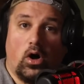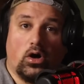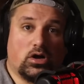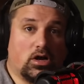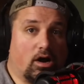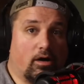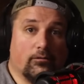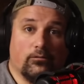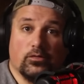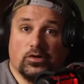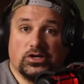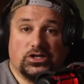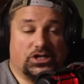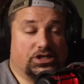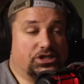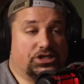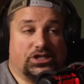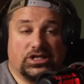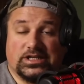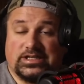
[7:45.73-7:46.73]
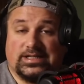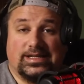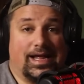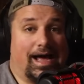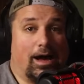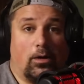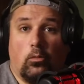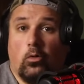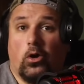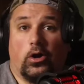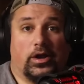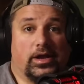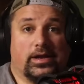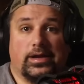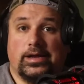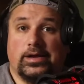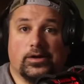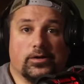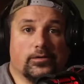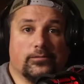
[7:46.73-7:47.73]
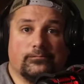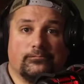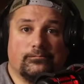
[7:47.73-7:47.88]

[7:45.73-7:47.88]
coverage is just not working here.